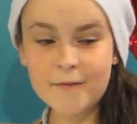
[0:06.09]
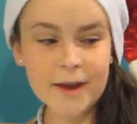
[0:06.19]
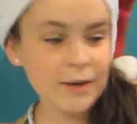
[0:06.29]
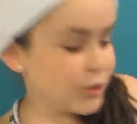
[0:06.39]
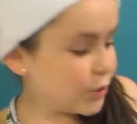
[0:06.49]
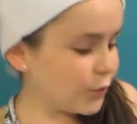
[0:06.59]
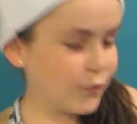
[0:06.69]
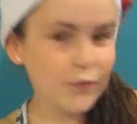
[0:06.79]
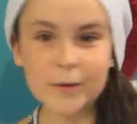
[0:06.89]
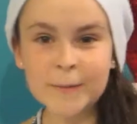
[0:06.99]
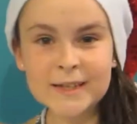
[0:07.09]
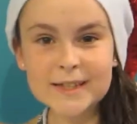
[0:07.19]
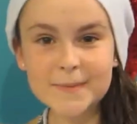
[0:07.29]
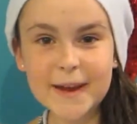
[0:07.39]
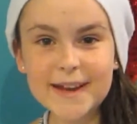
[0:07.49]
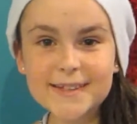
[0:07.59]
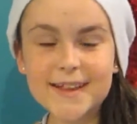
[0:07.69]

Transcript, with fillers: a new filming space.